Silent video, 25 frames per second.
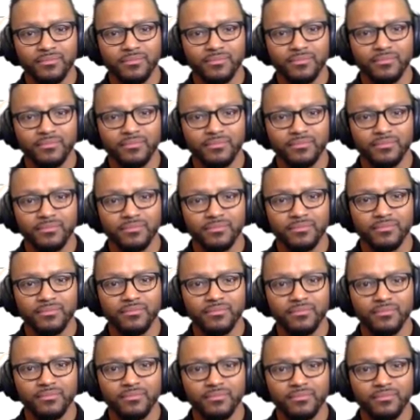
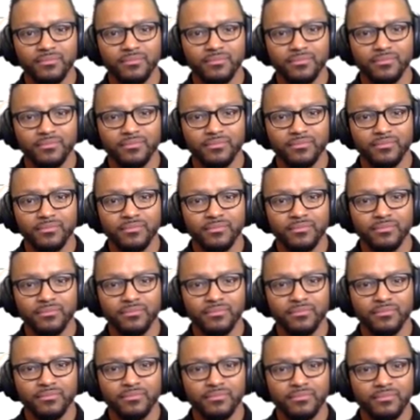
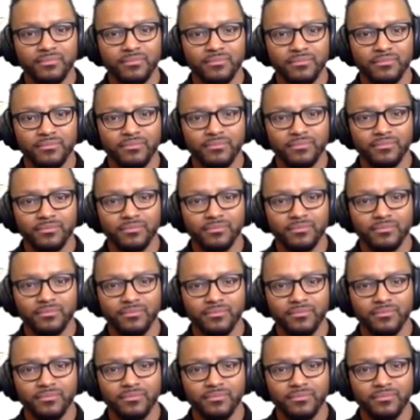No words are spoken by the person on screen.